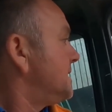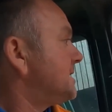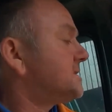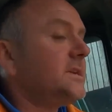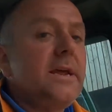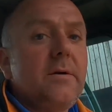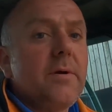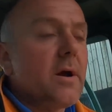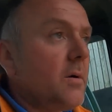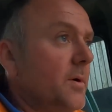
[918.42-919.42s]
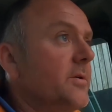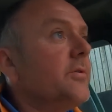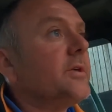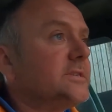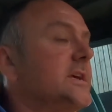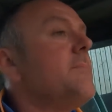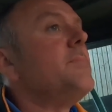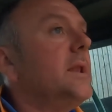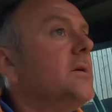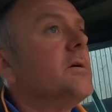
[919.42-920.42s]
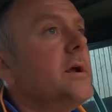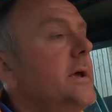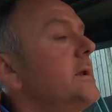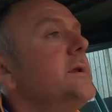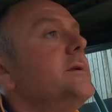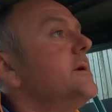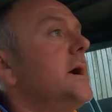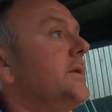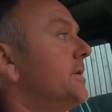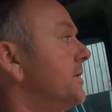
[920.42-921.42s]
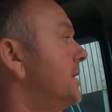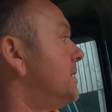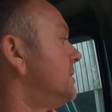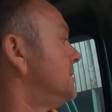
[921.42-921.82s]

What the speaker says: Yesterday we got about another 10 mil of rain, and I don't know.